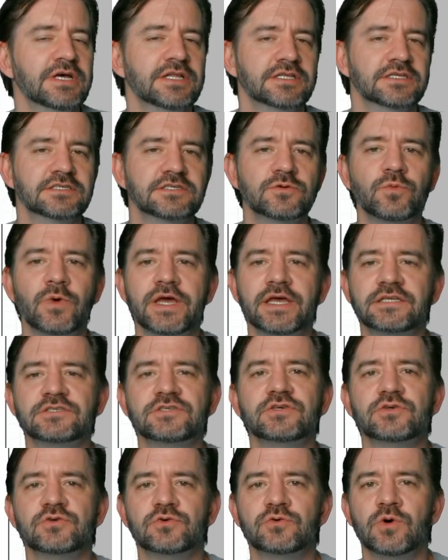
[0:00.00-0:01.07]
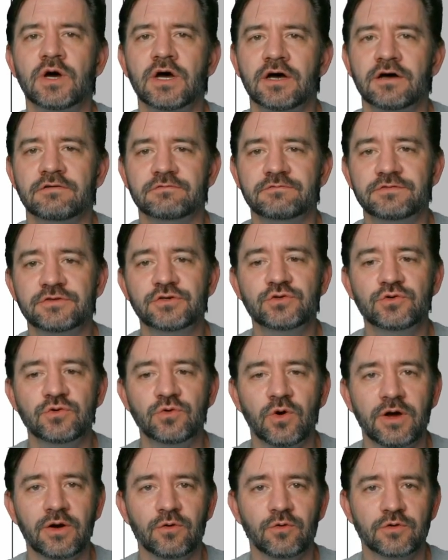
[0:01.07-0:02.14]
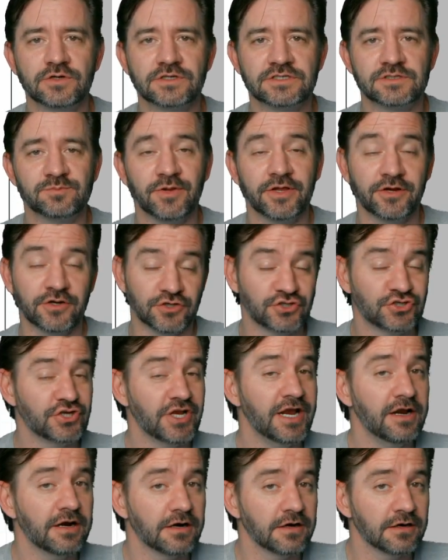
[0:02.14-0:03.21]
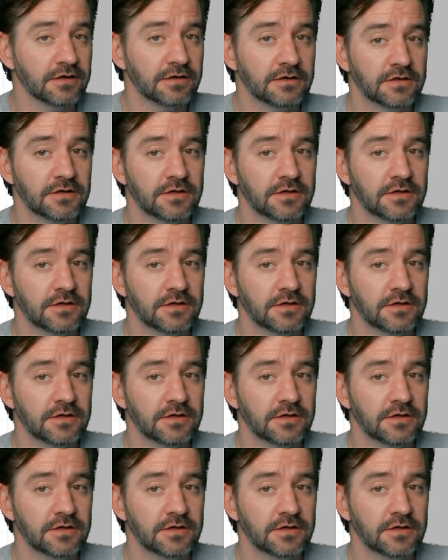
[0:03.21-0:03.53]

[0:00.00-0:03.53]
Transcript: This is a way to view or display or share